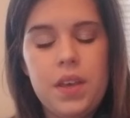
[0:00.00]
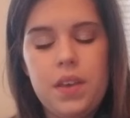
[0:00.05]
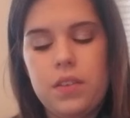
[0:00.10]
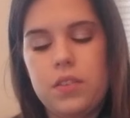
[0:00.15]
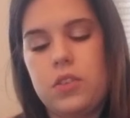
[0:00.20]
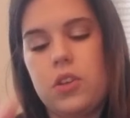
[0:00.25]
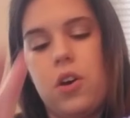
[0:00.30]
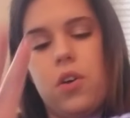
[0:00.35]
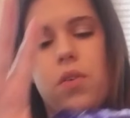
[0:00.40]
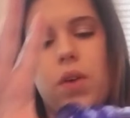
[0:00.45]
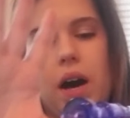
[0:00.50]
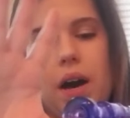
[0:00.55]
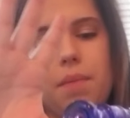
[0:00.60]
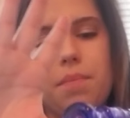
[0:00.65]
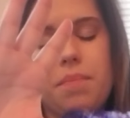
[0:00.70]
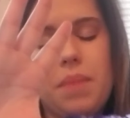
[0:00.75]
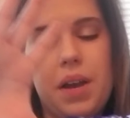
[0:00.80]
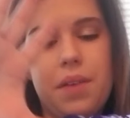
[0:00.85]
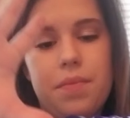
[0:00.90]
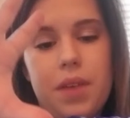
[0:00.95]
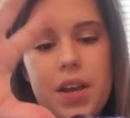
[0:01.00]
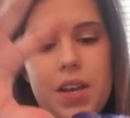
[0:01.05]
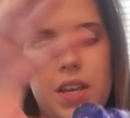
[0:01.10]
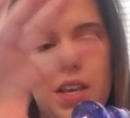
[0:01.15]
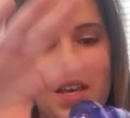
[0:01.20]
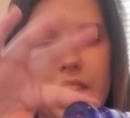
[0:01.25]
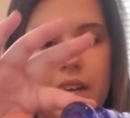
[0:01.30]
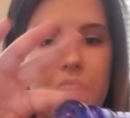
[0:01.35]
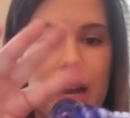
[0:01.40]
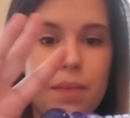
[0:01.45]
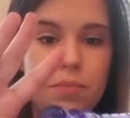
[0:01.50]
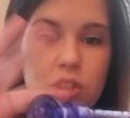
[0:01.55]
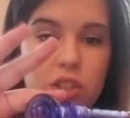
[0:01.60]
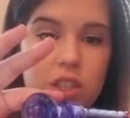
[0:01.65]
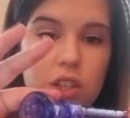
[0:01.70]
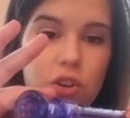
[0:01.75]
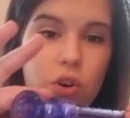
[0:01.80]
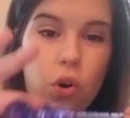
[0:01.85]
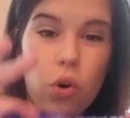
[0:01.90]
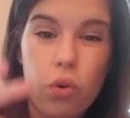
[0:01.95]
So my right hand, I'm just
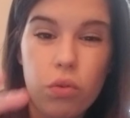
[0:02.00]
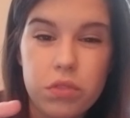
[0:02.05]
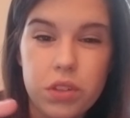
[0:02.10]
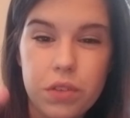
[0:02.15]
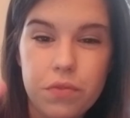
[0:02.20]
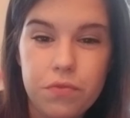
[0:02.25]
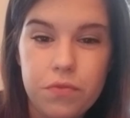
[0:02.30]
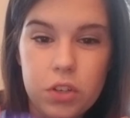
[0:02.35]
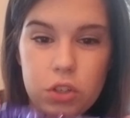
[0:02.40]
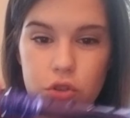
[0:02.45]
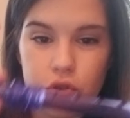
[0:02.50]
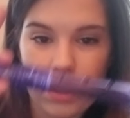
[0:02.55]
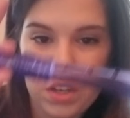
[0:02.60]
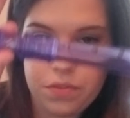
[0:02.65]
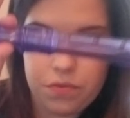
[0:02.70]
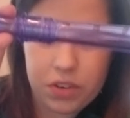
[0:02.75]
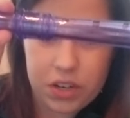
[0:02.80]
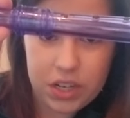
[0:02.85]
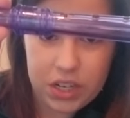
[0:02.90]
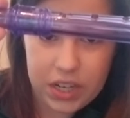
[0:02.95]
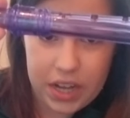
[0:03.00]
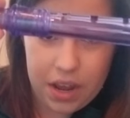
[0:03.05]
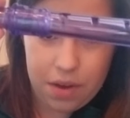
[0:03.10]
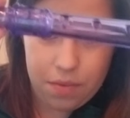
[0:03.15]
going to hold the foot joint for today,